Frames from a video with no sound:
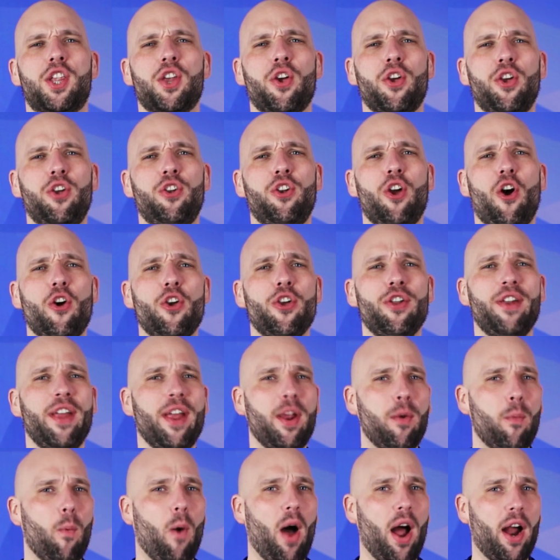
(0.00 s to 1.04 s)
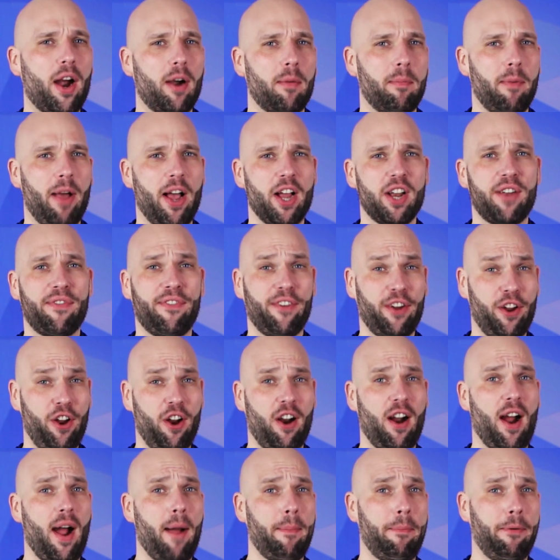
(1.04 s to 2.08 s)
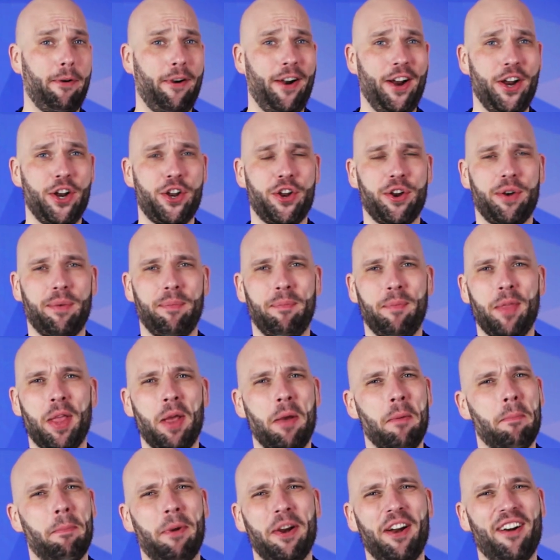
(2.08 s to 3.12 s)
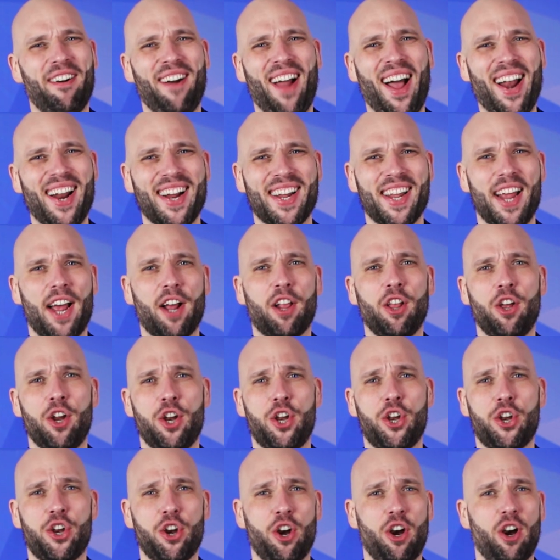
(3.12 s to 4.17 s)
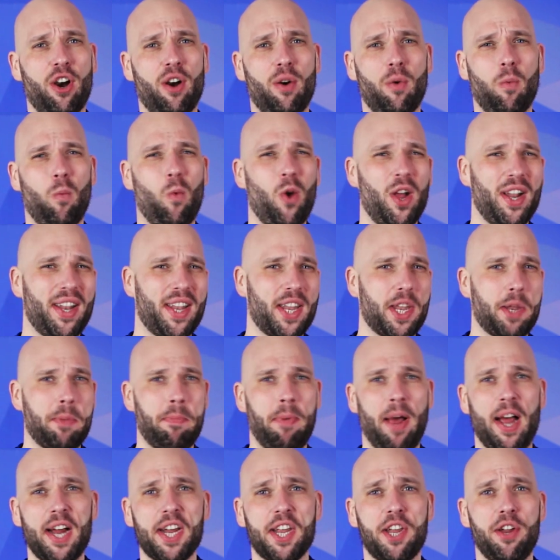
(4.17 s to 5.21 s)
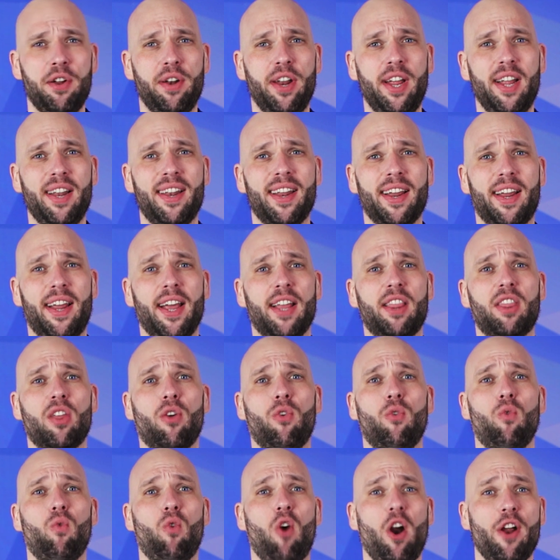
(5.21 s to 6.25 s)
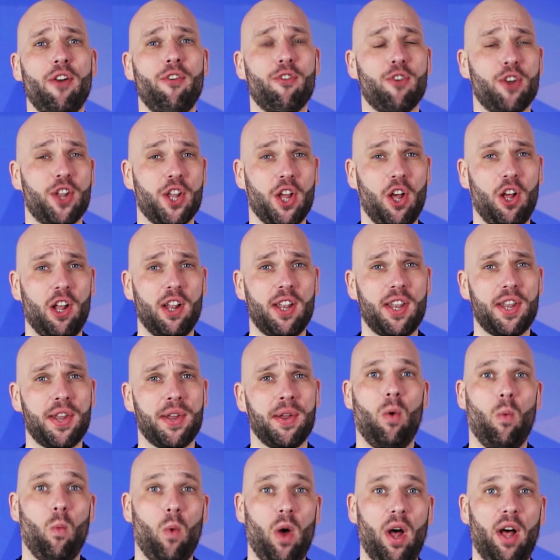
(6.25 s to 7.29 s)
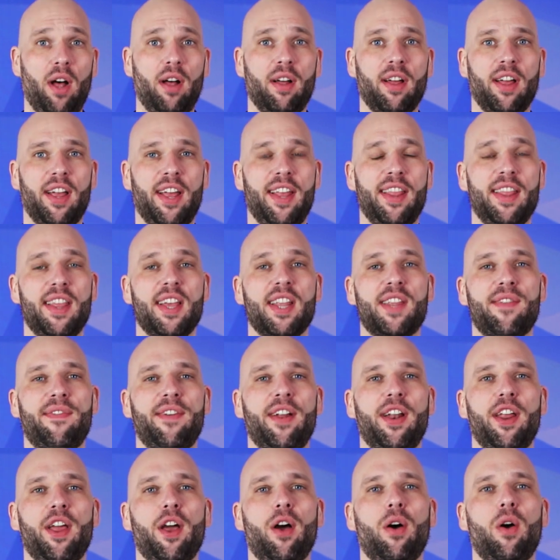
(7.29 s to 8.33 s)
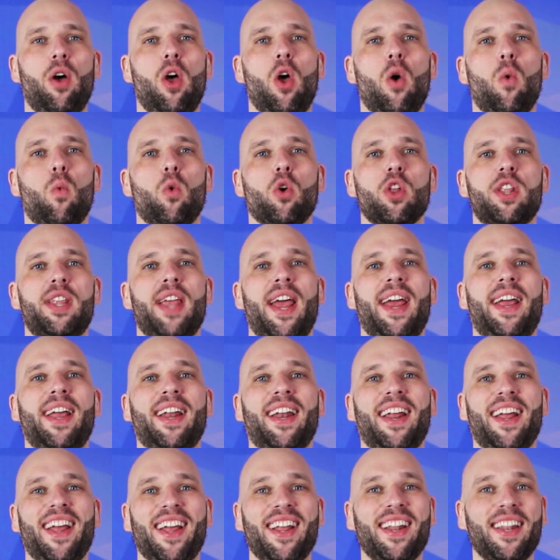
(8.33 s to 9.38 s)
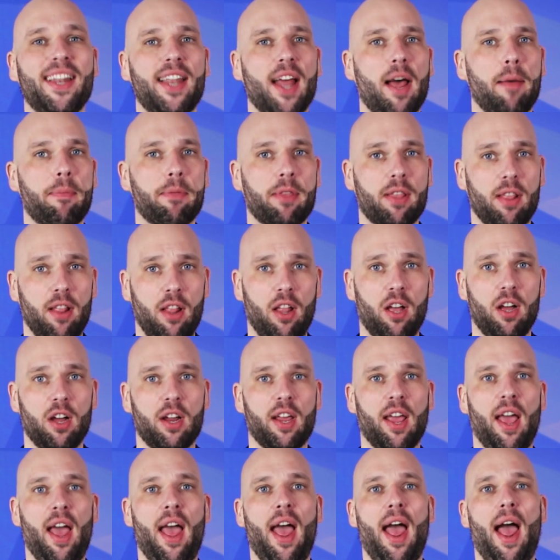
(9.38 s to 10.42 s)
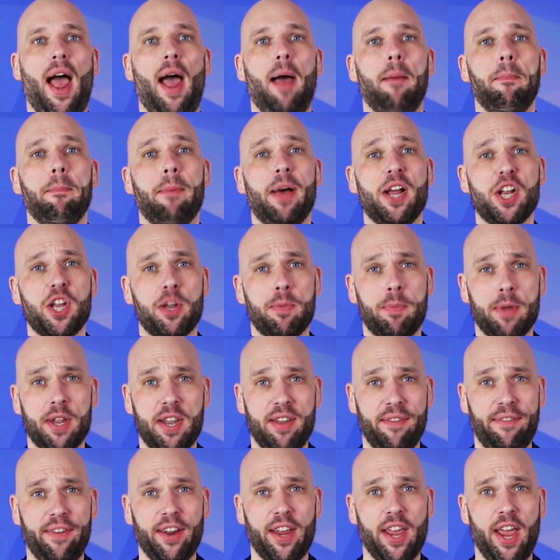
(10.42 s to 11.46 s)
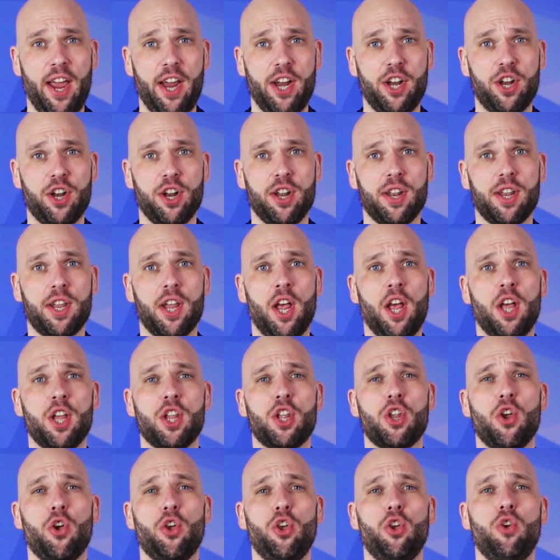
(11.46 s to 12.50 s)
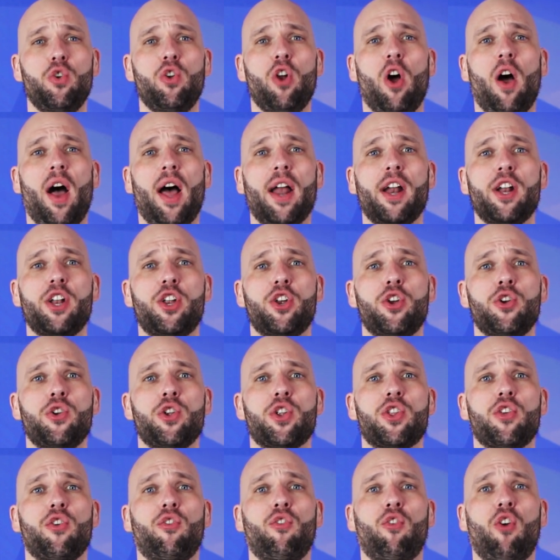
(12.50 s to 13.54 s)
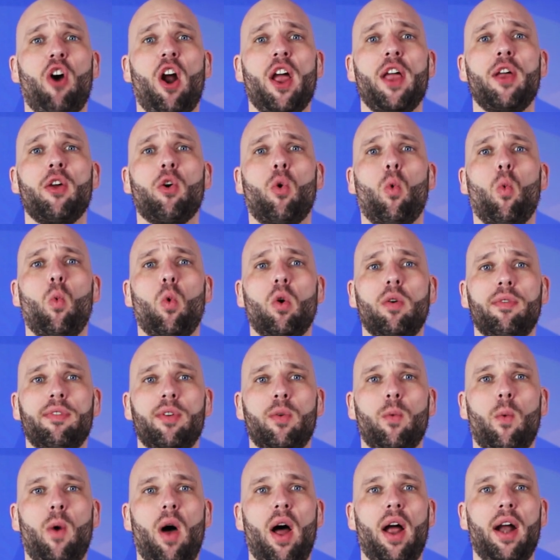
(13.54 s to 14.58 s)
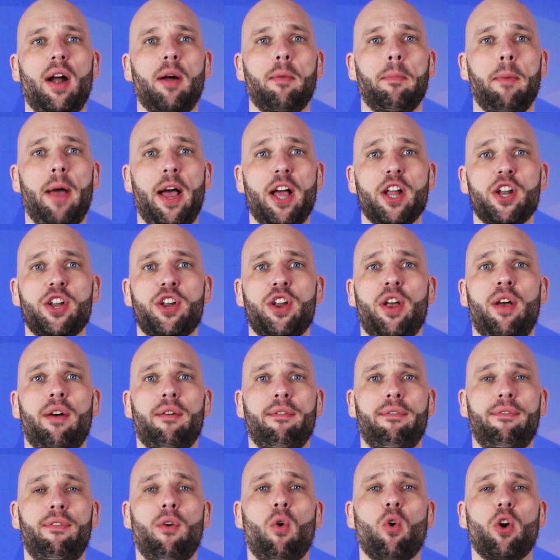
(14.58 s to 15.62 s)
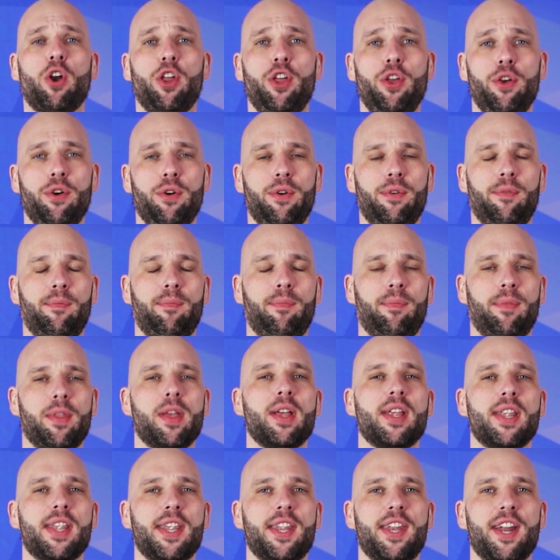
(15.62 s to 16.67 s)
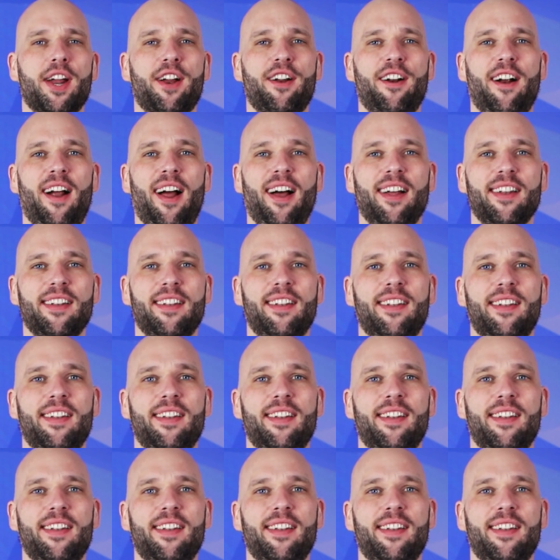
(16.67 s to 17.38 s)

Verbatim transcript: So you know you need wire mesh for your operation, but you're not exactly sure what specs you need to get the right results? Well, in this video, we'll take an in-depth look at mesh specifications so you know how to choose the right woven wire mesh for you. Stick around.